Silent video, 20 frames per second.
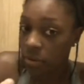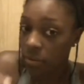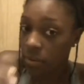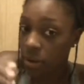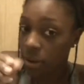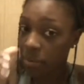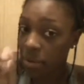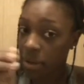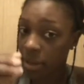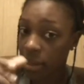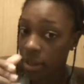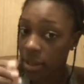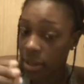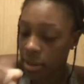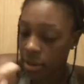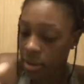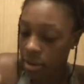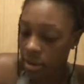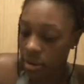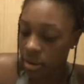Rub it
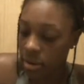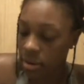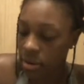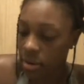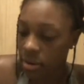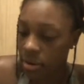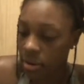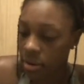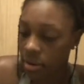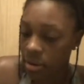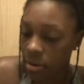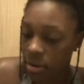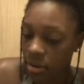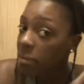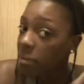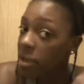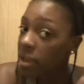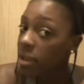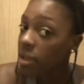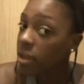in,
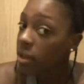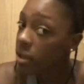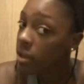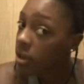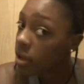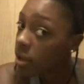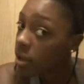rub it in.